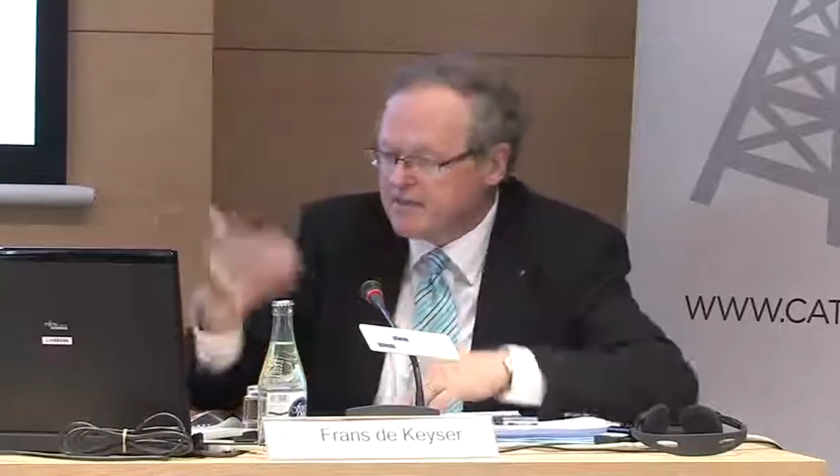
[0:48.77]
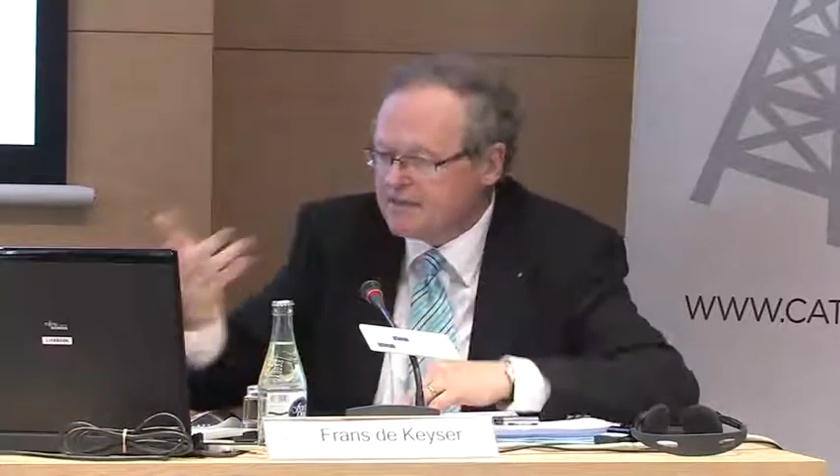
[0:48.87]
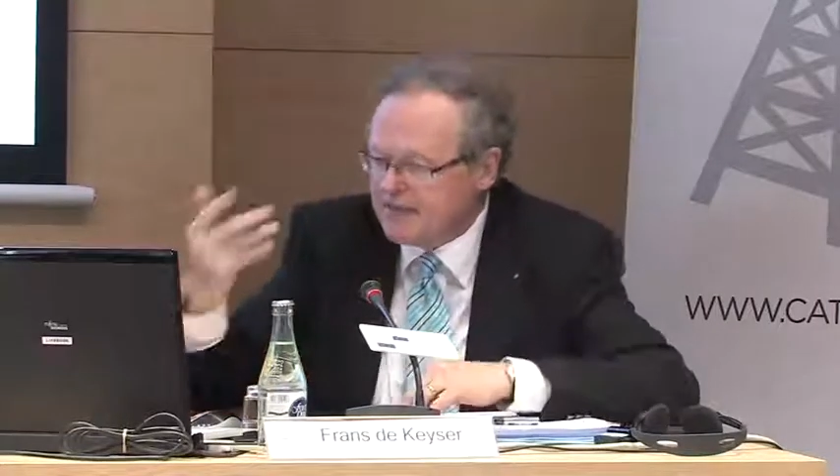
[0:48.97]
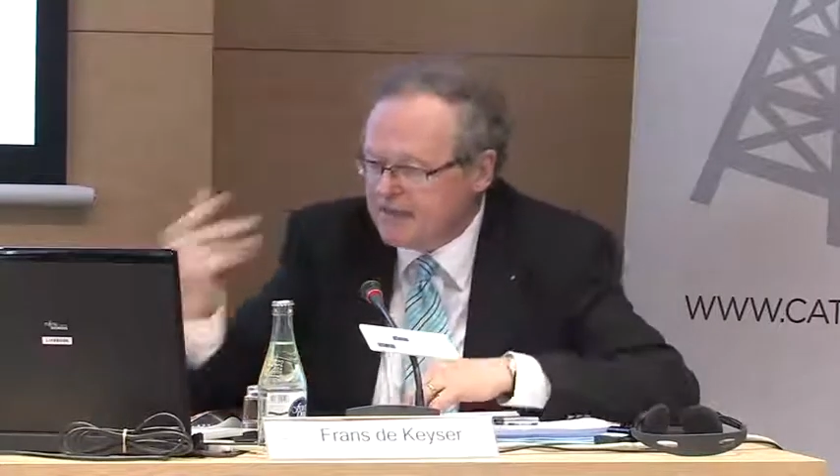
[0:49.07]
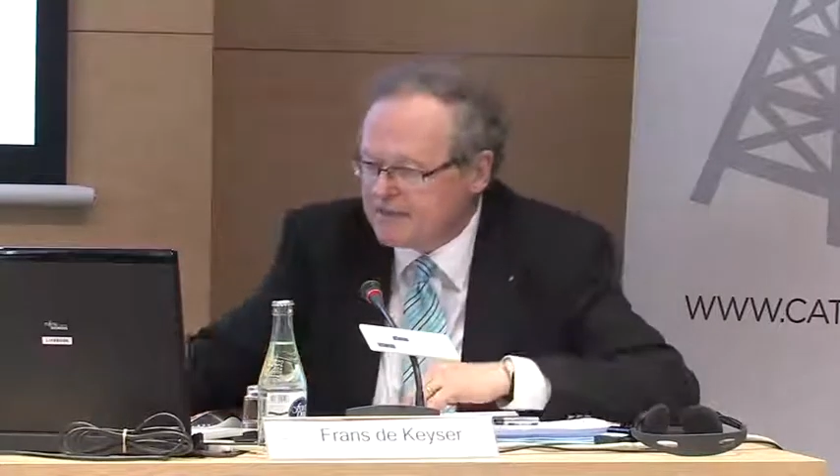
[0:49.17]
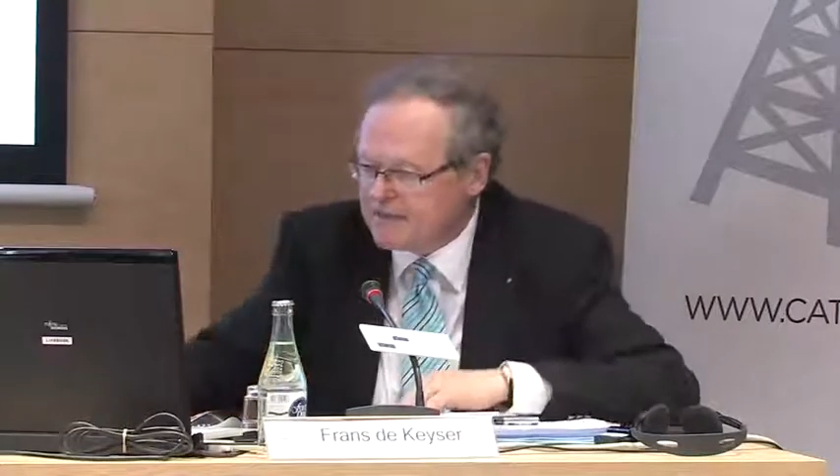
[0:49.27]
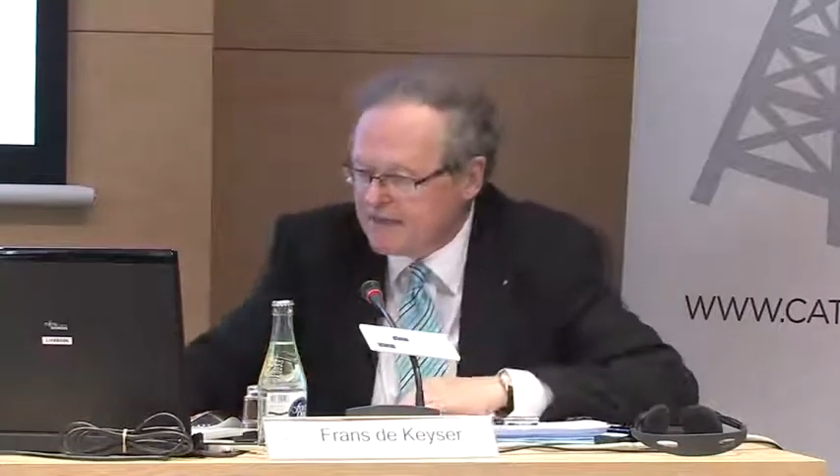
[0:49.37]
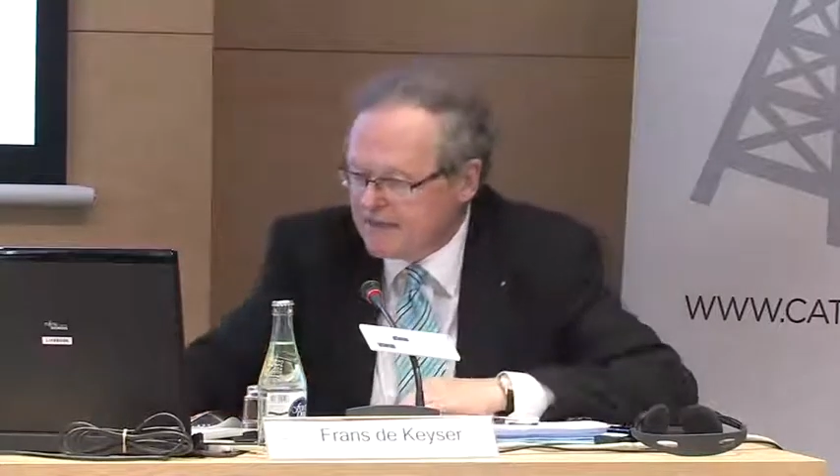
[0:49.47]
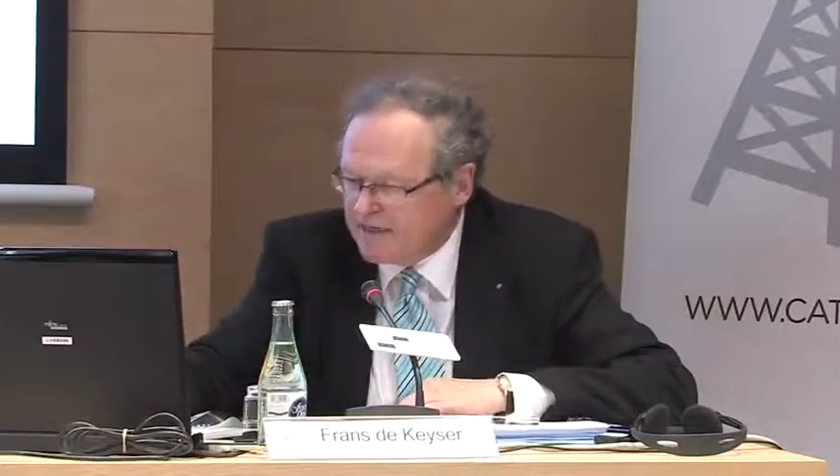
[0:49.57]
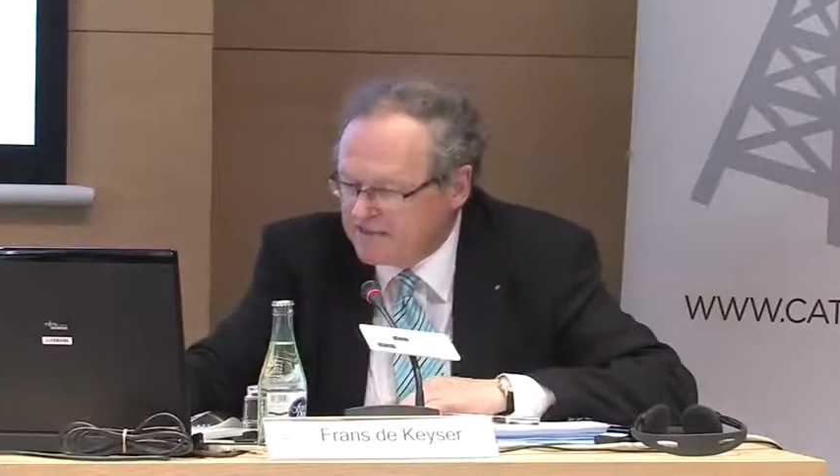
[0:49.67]
and that's
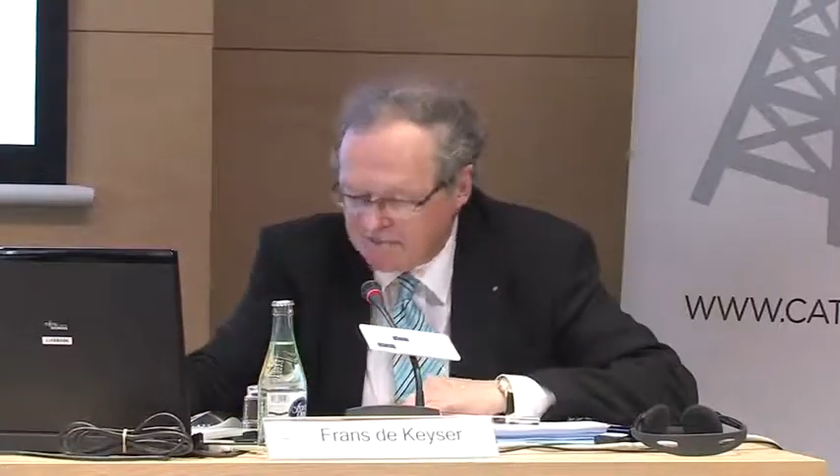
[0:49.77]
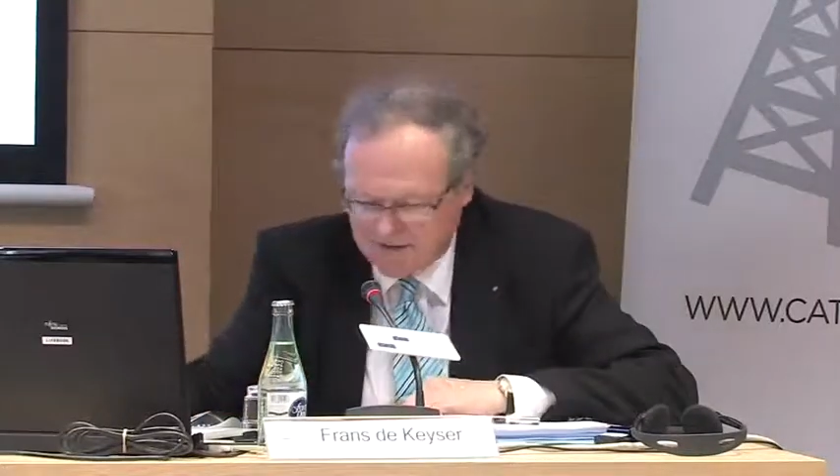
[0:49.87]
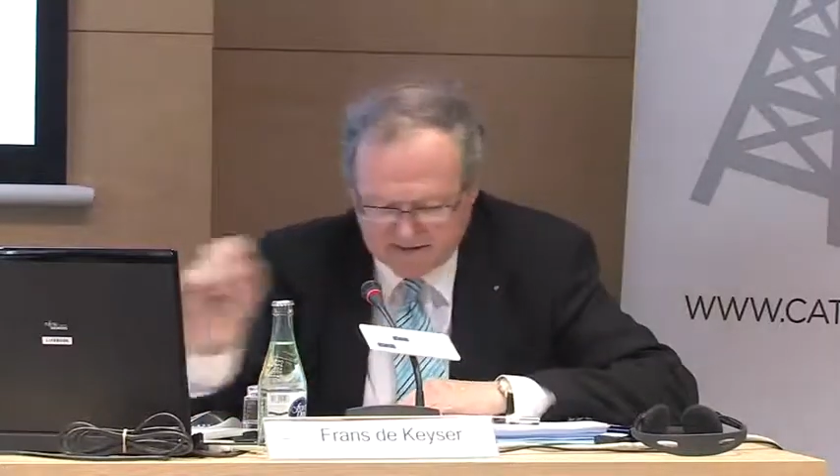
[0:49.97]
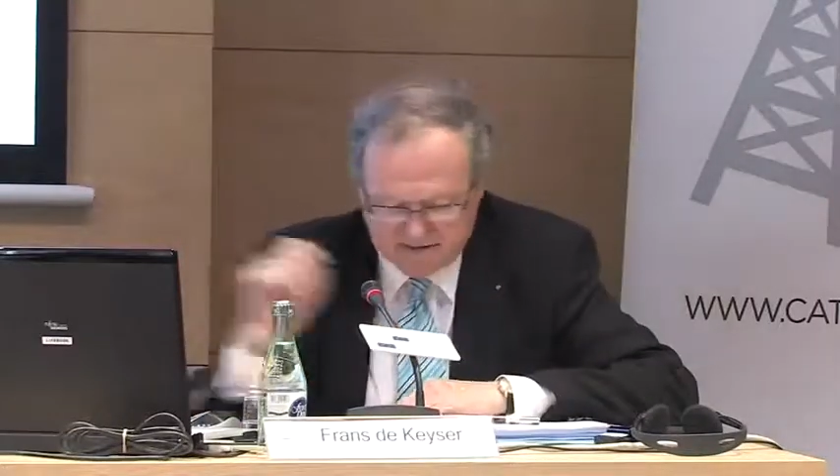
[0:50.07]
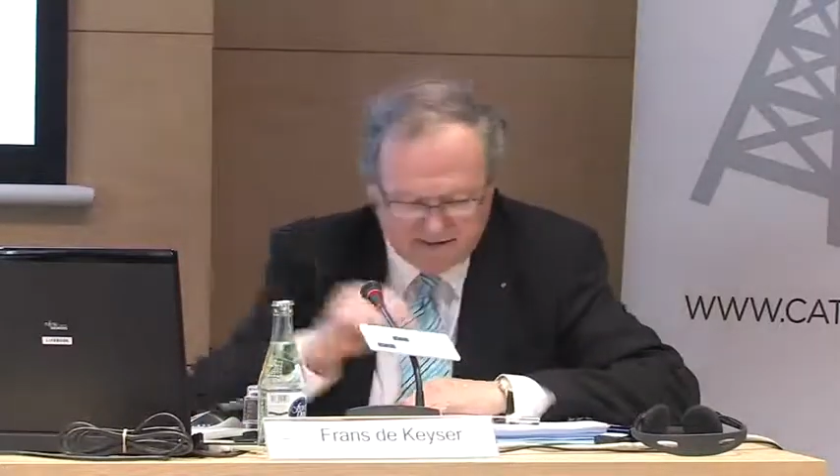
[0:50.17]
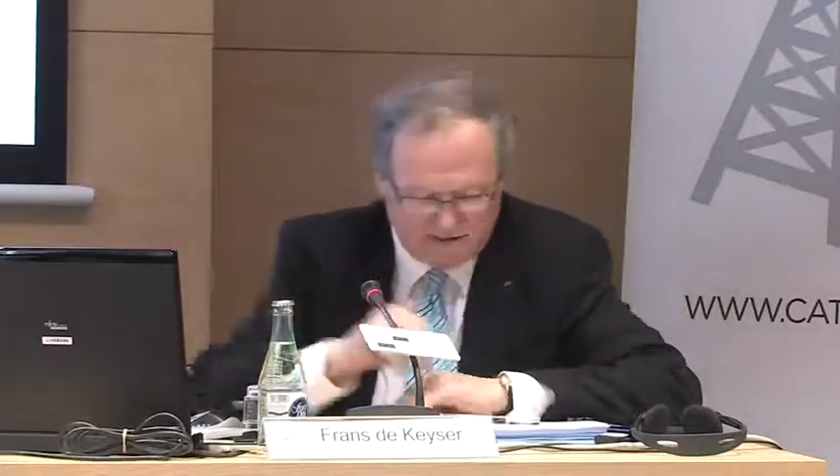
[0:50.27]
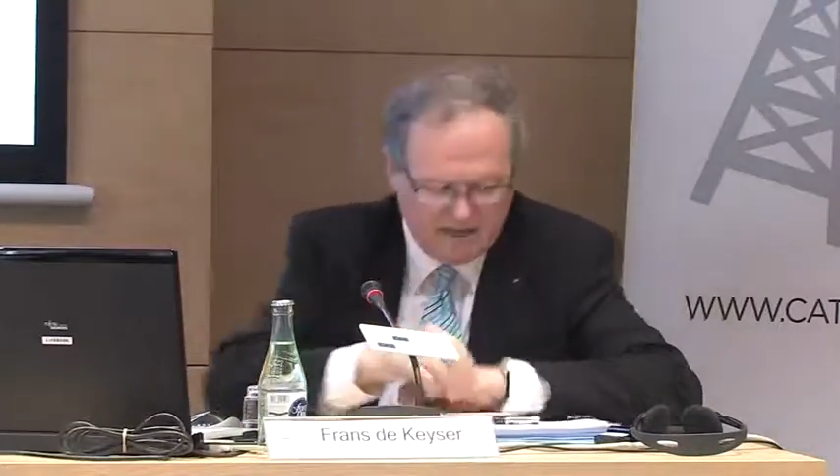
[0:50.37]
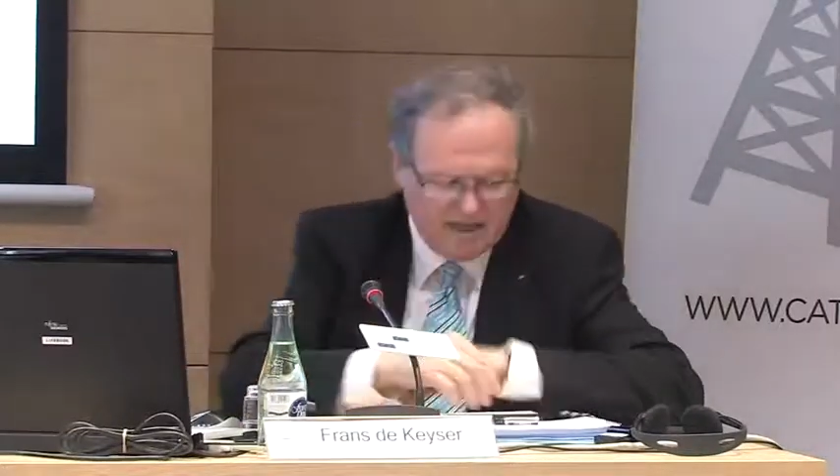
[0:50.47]
the case of Brussels.